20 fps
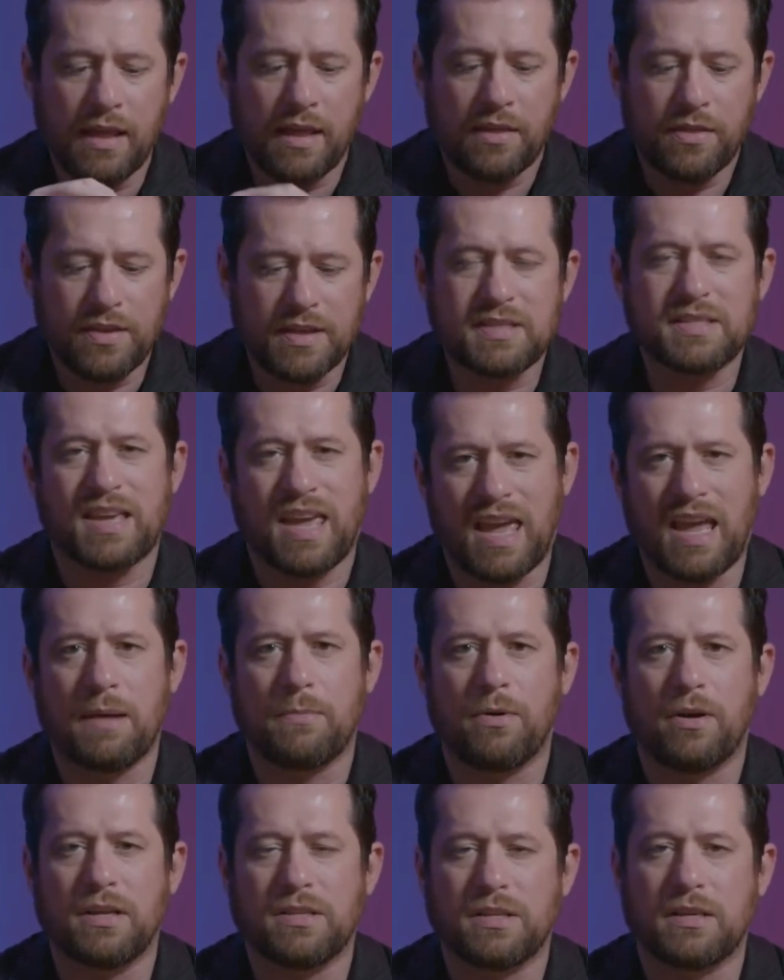this
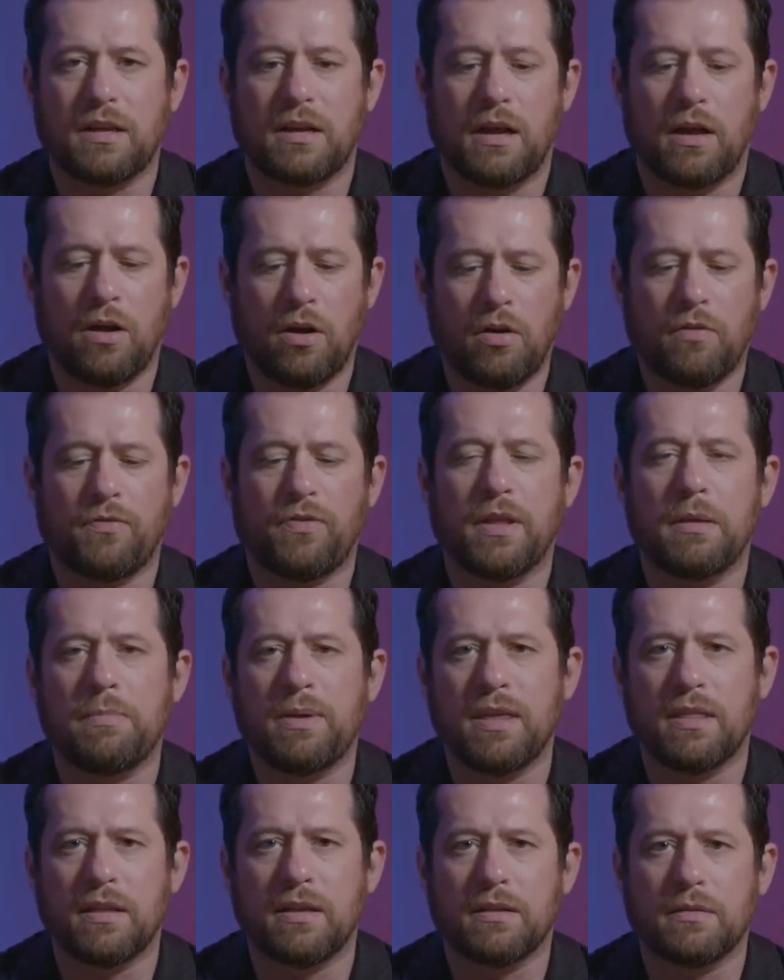camera is gonna hopefully
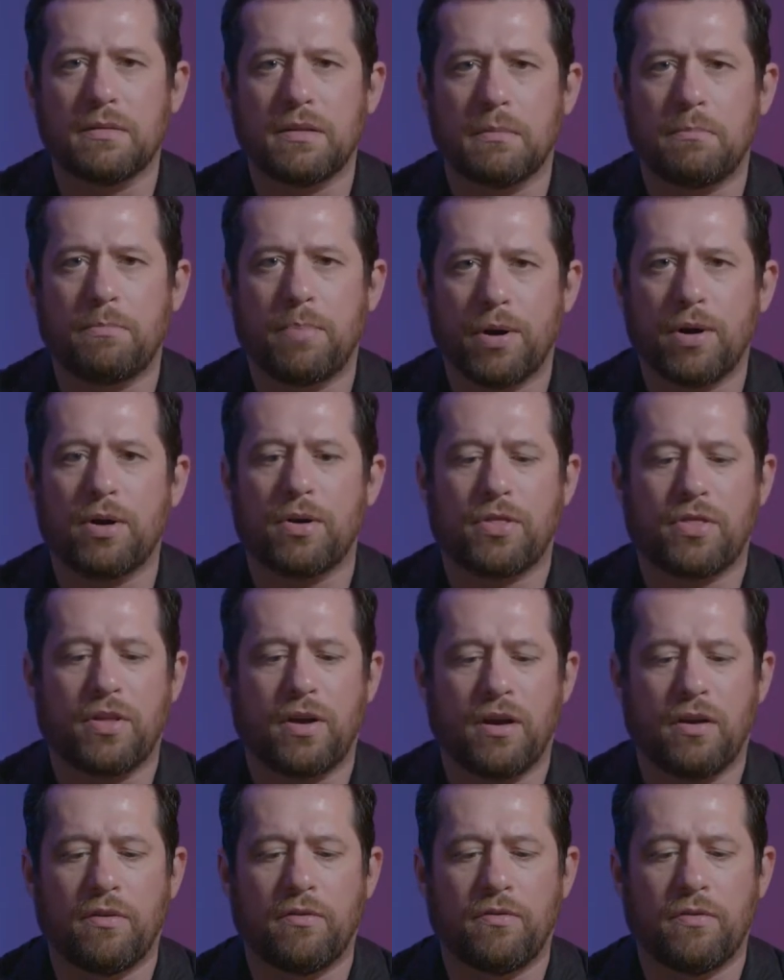be the birth
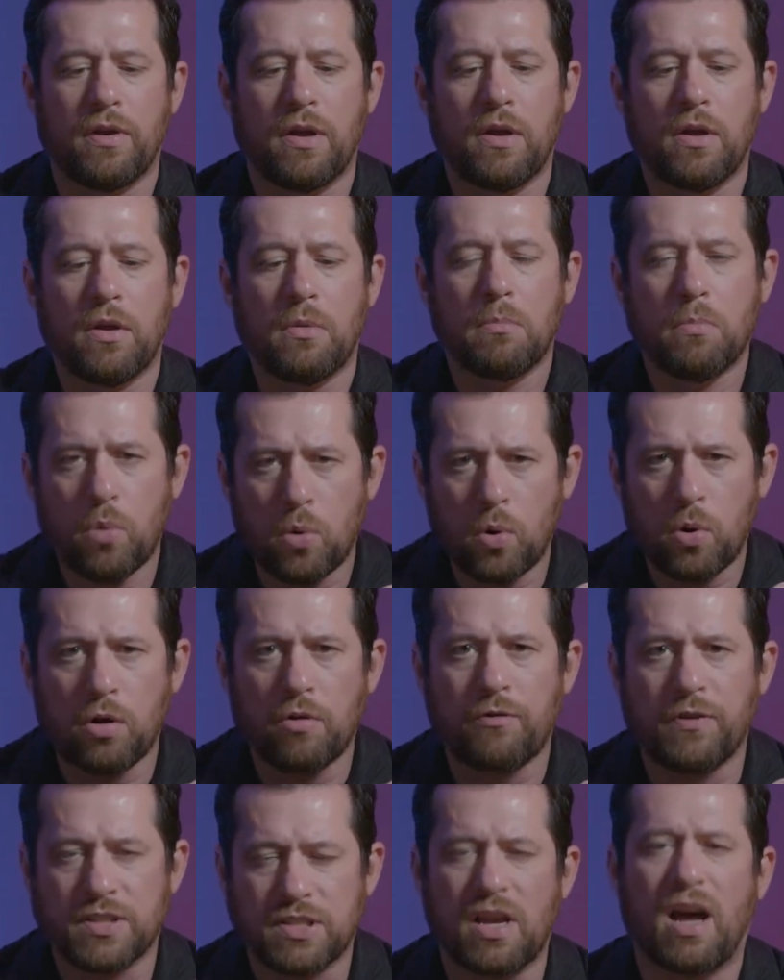of more
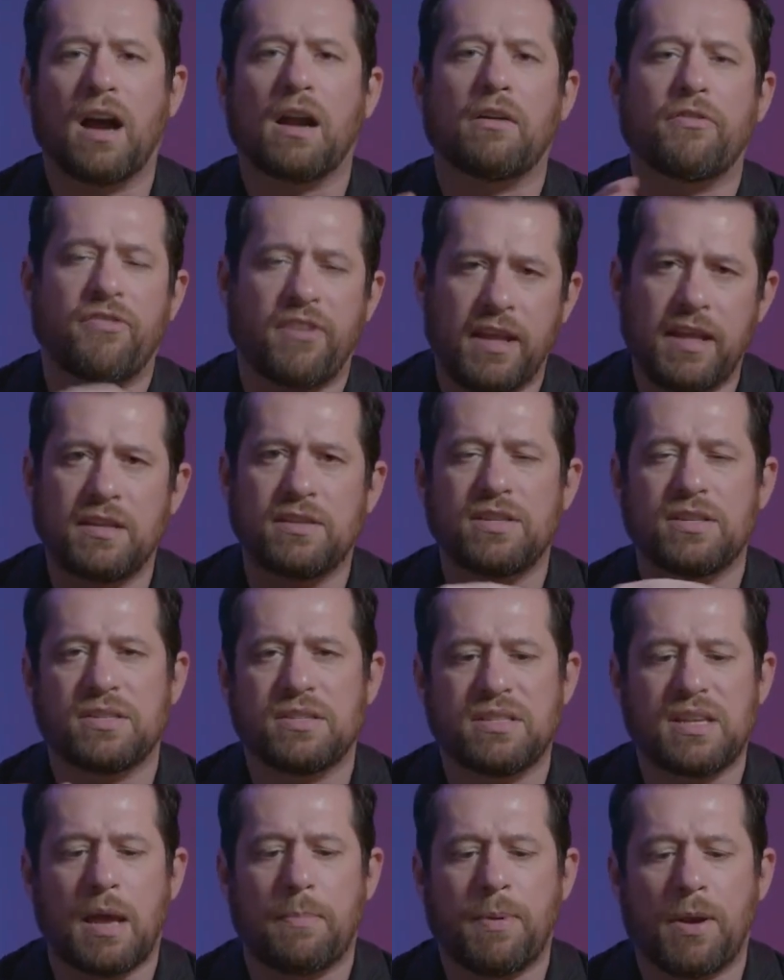photography and
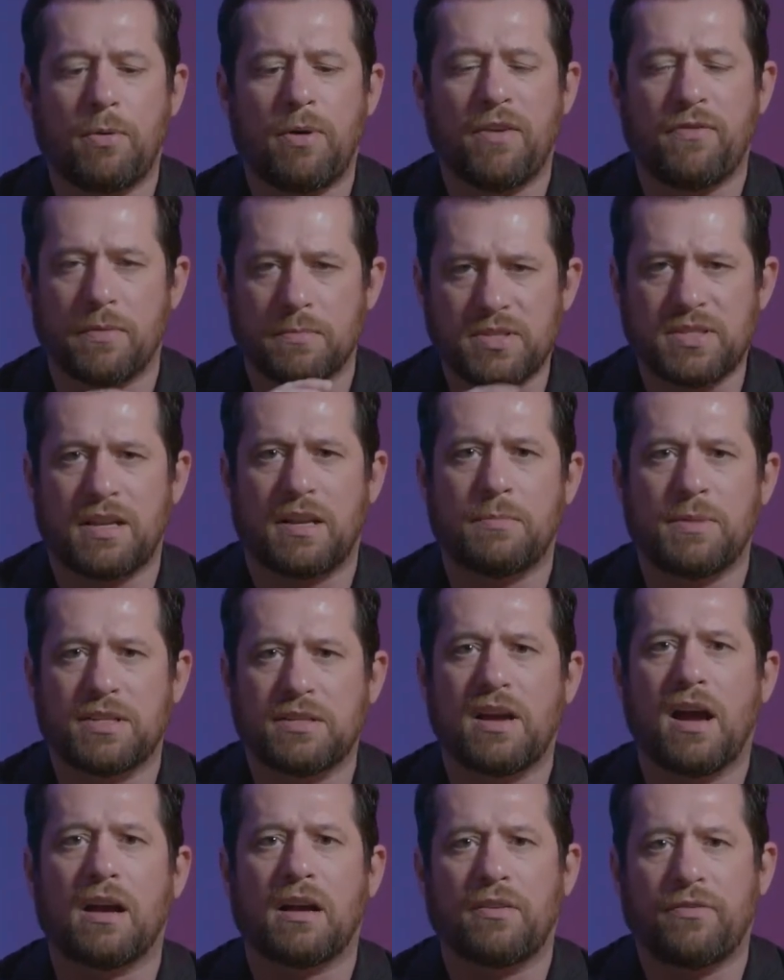just stepping away from
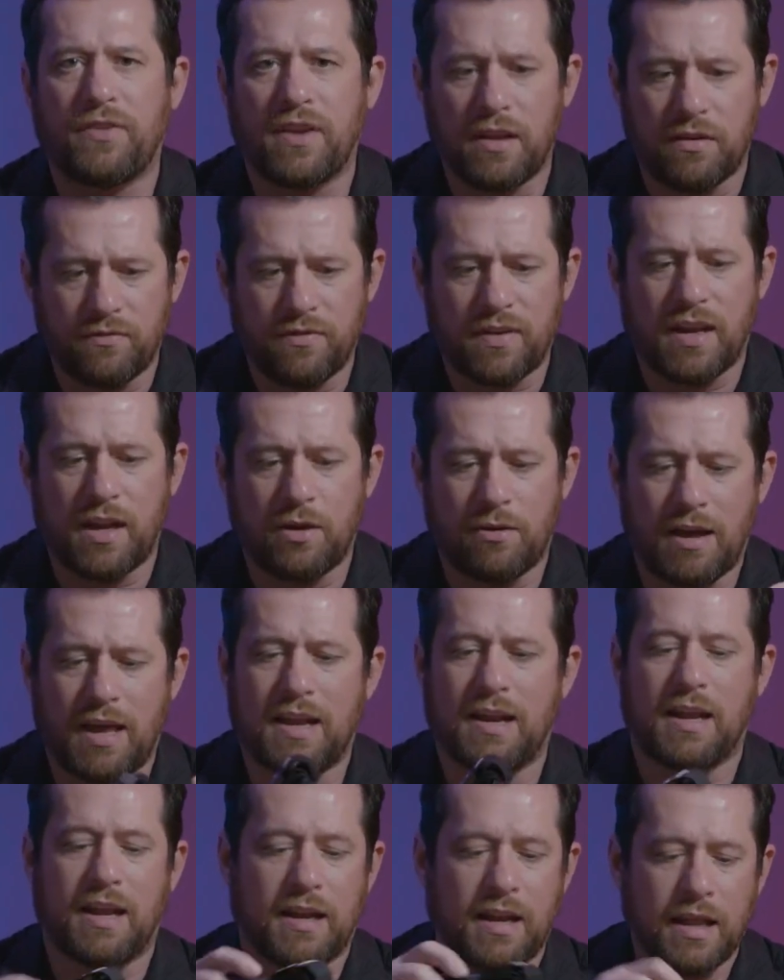cinematography and video
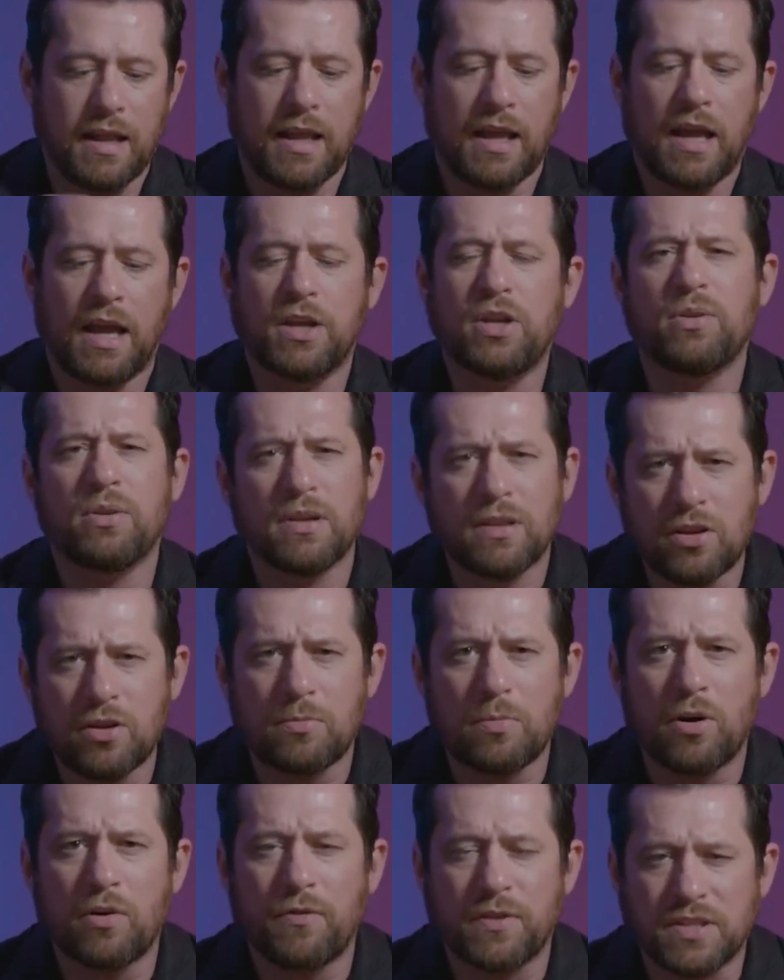editing and doing a little
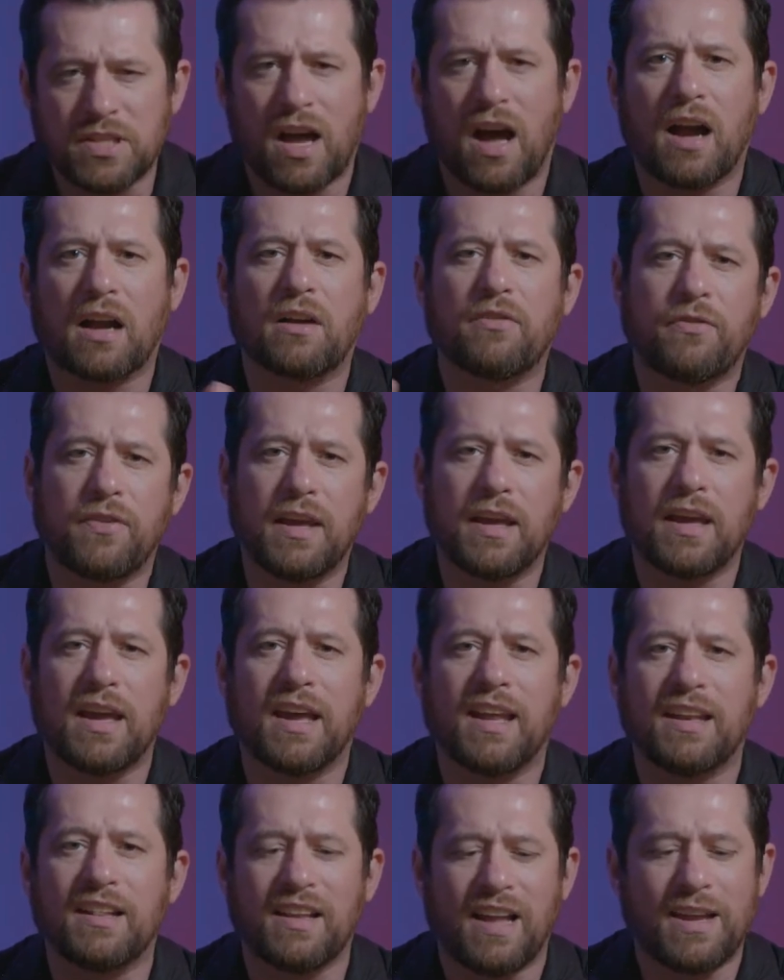more photography
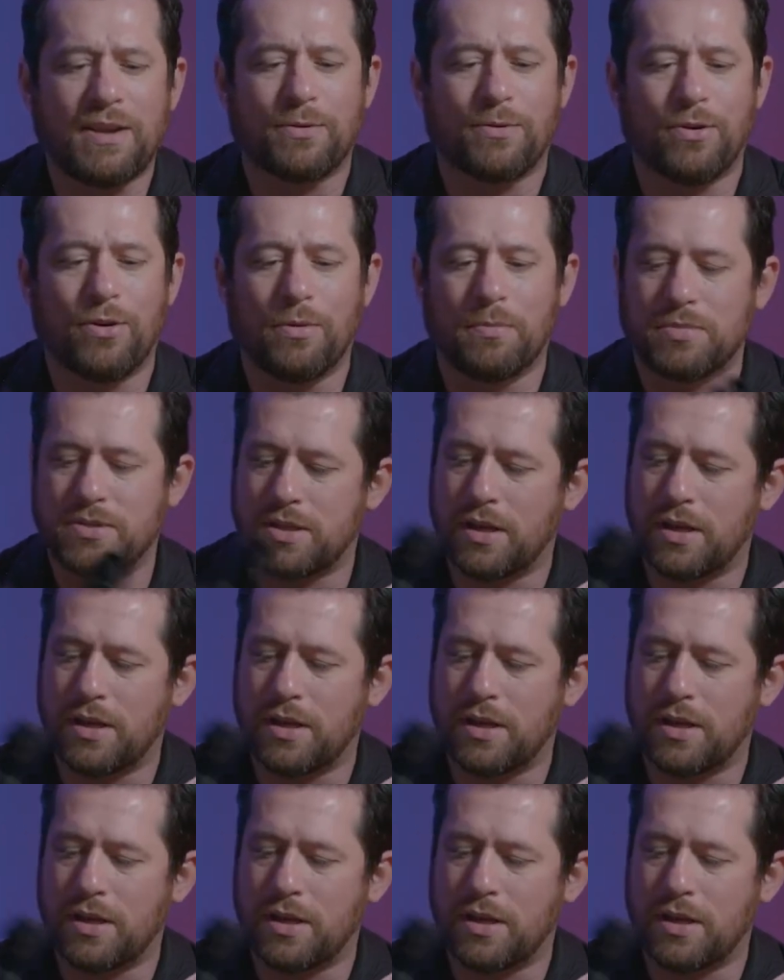in Lightroom.